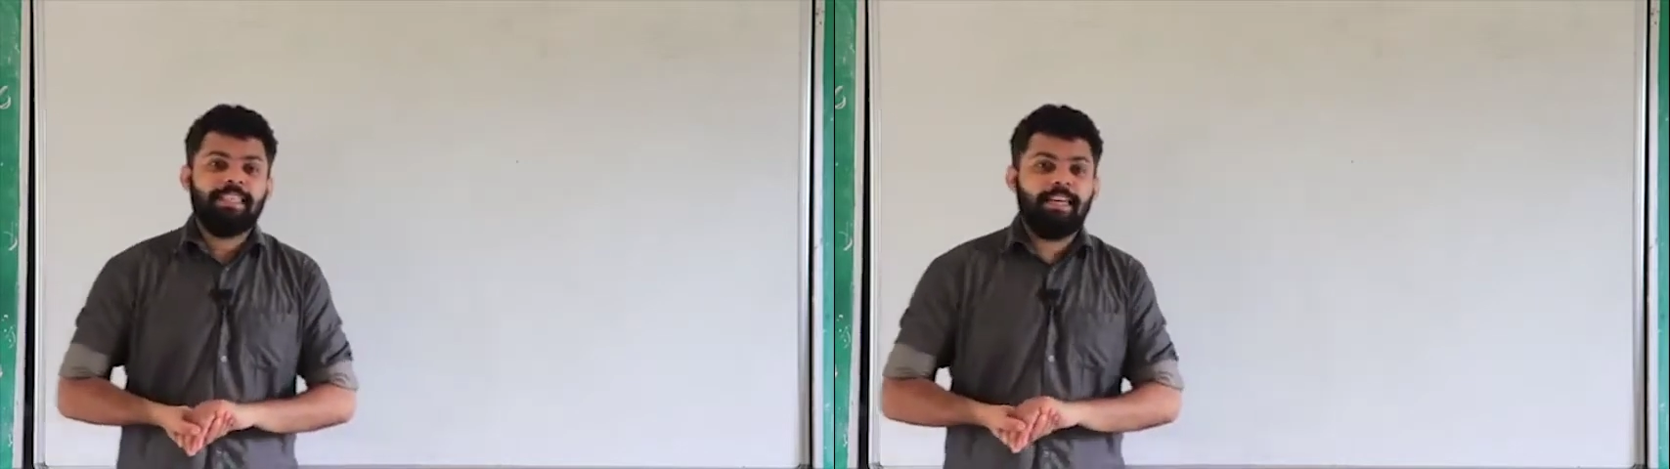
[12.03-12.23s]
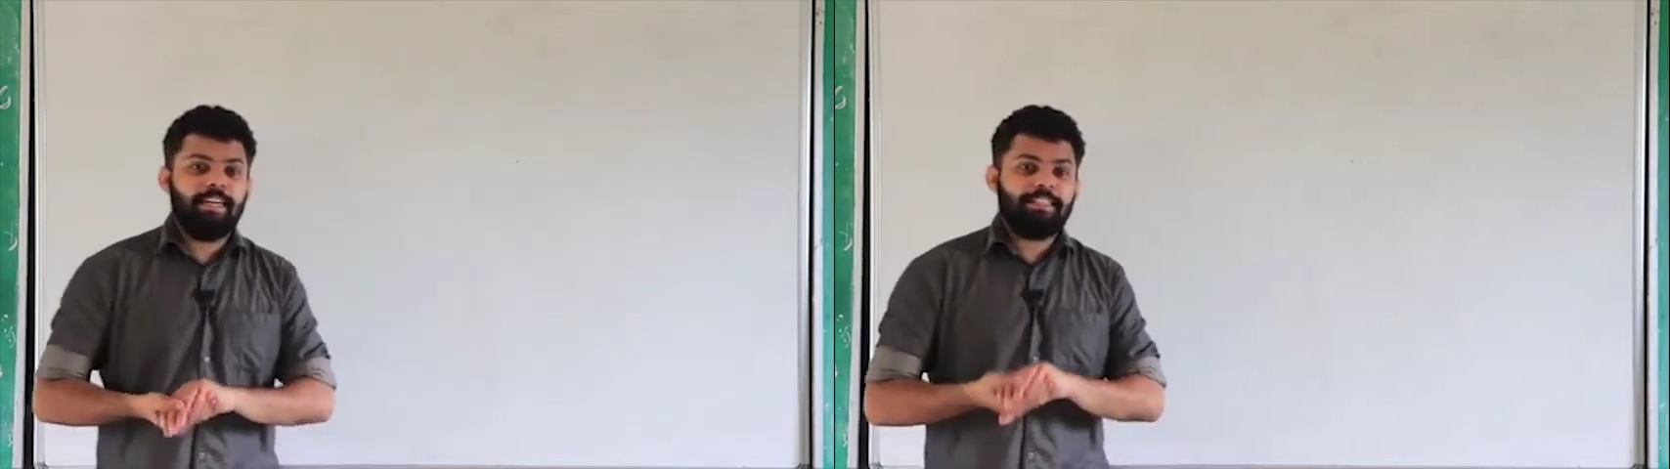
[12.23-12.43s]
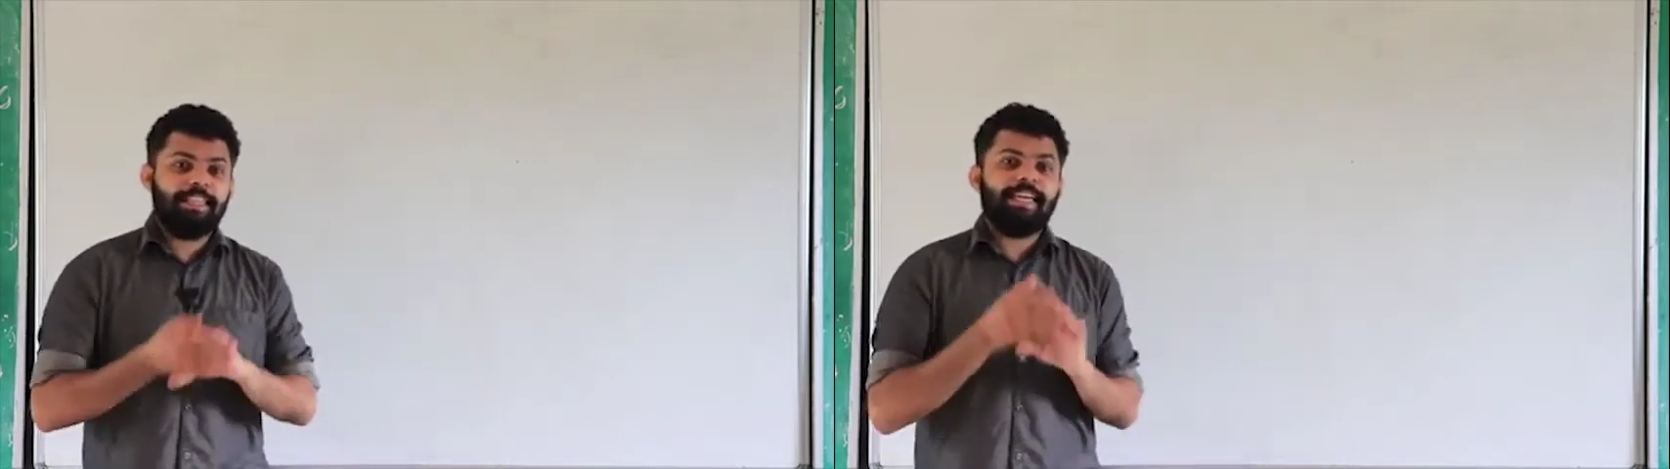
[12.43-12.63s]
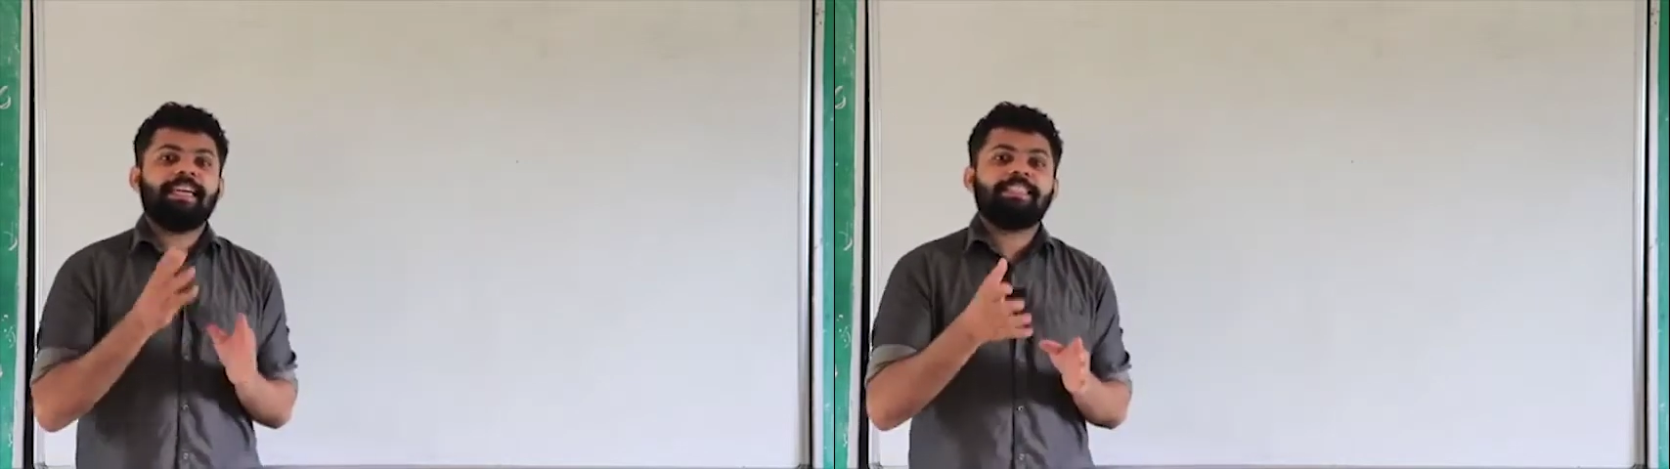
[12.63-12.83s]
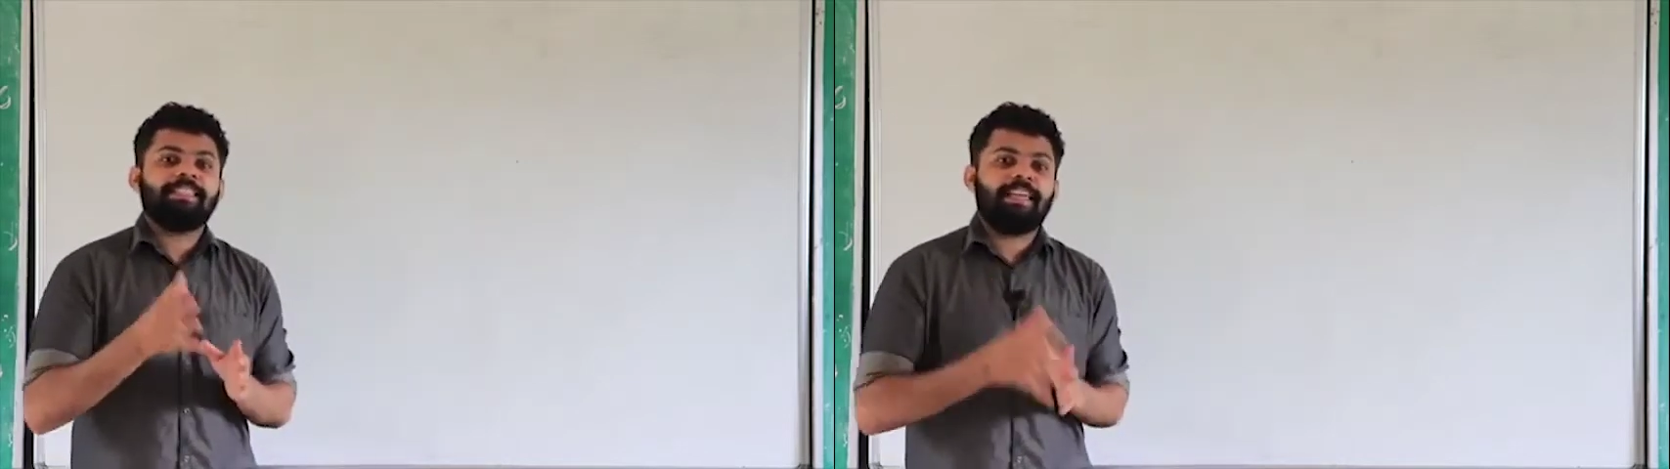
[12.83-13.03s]
the
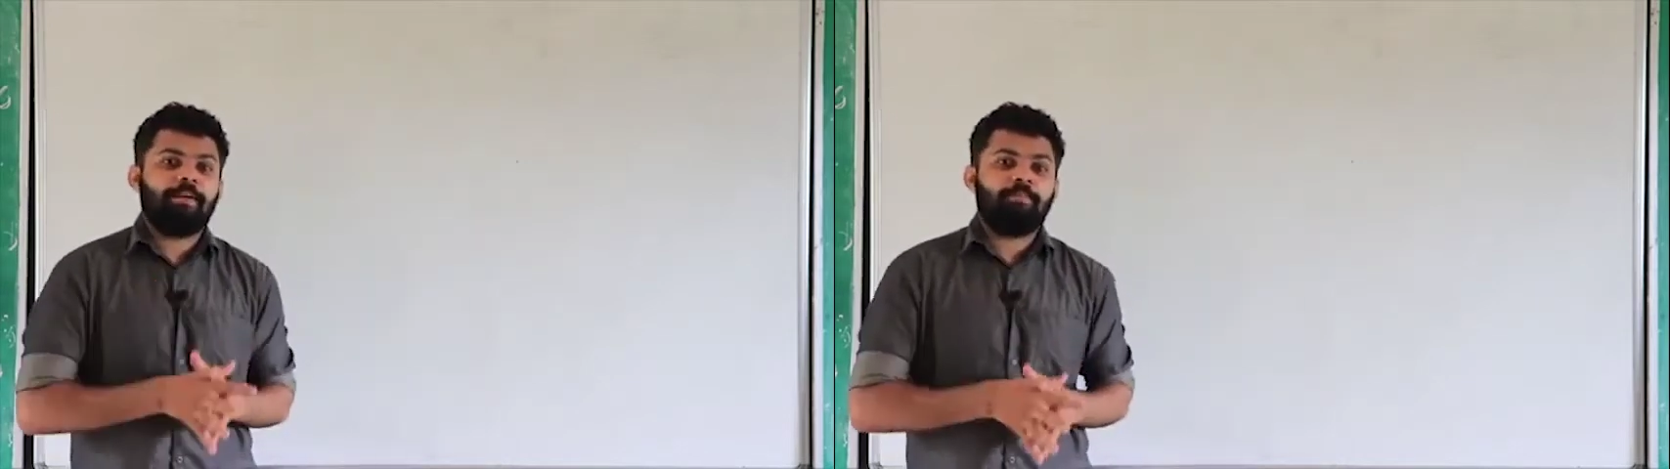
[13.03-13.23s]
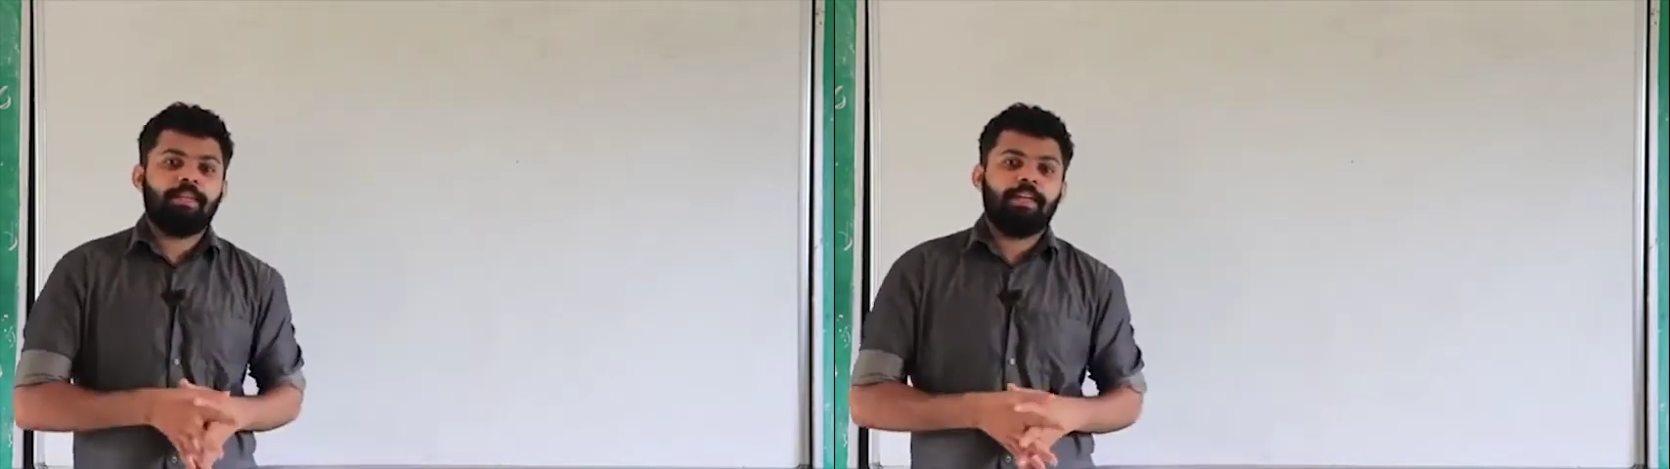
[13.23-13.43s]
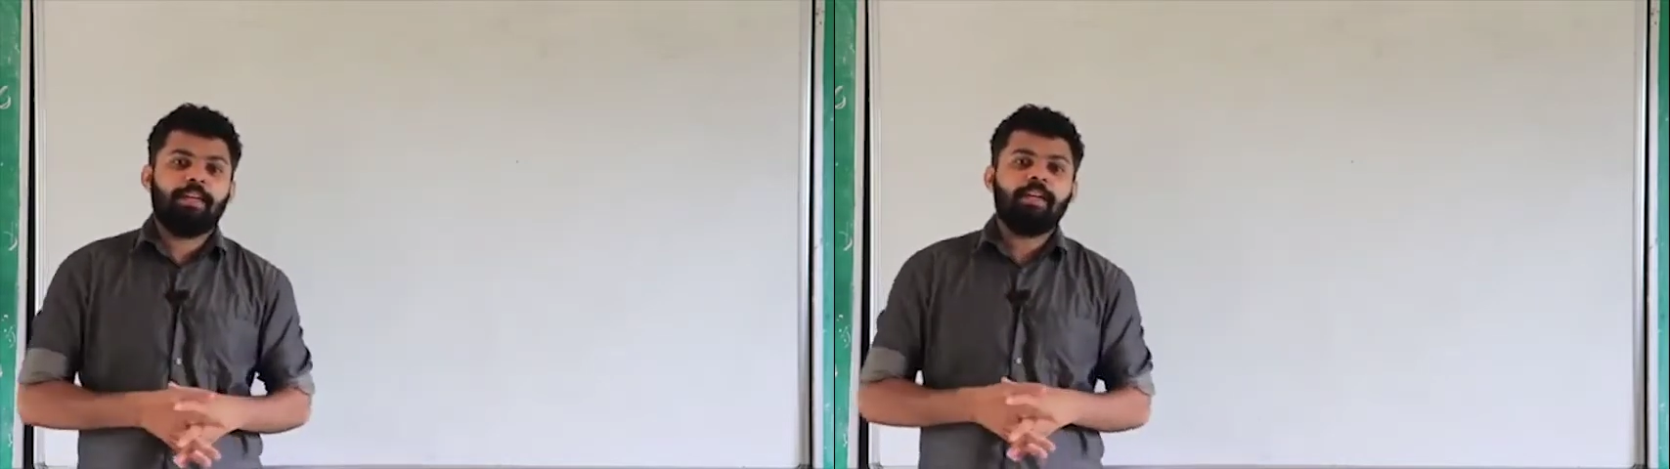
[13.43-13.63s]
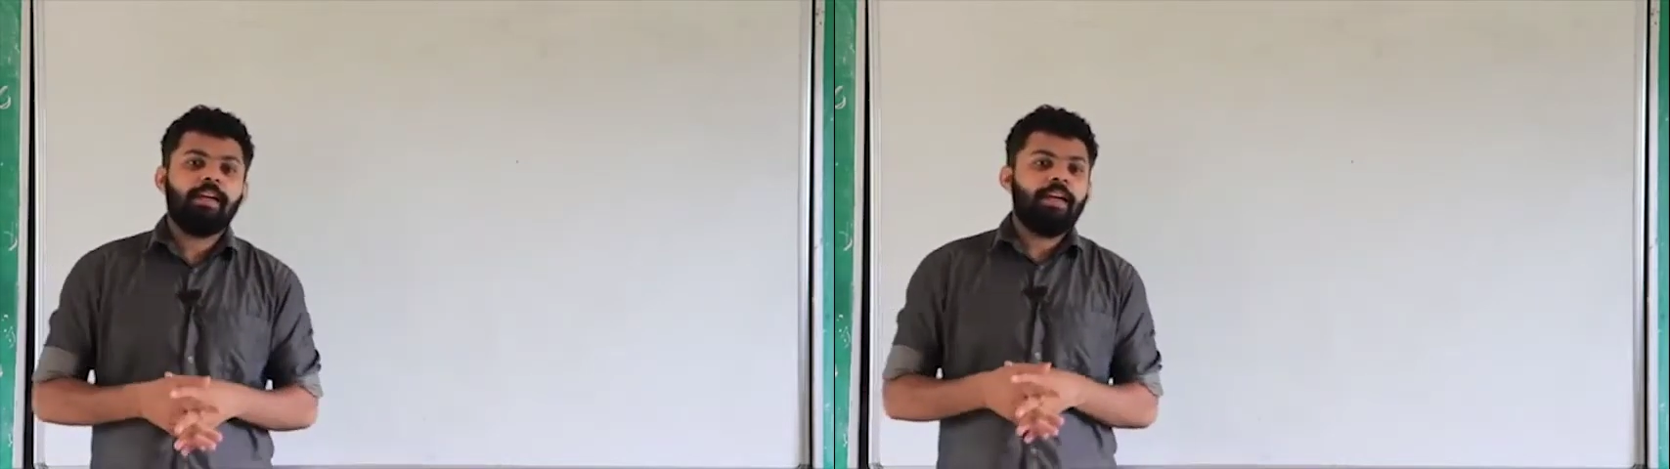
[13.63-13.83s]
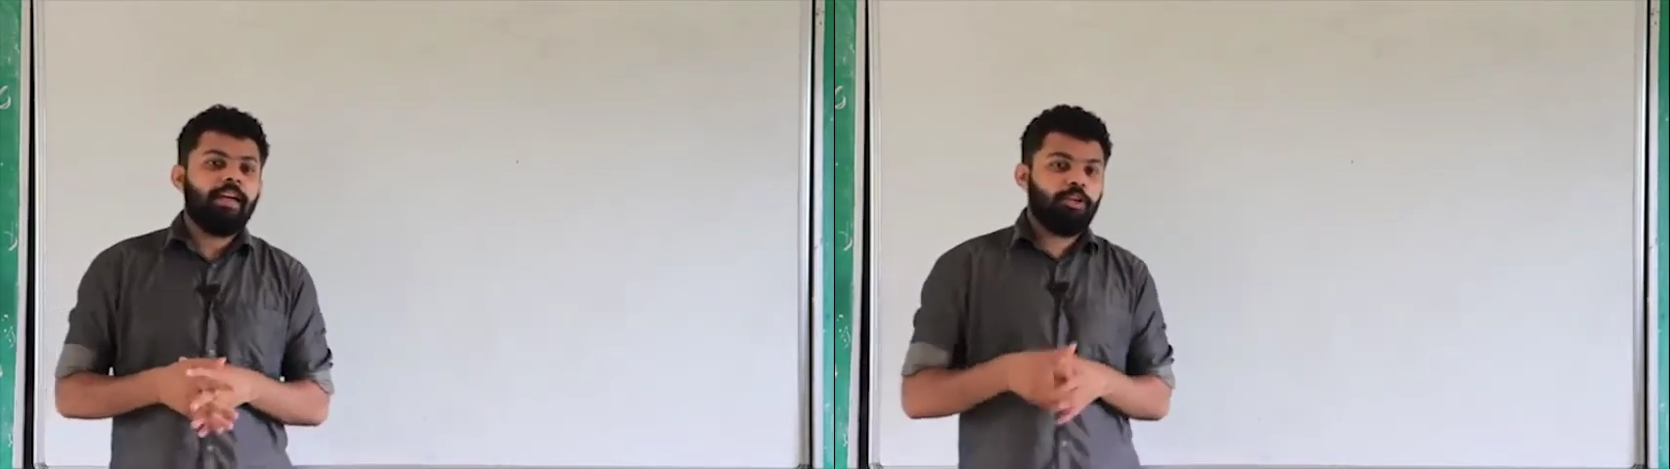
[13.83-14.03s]
second chapter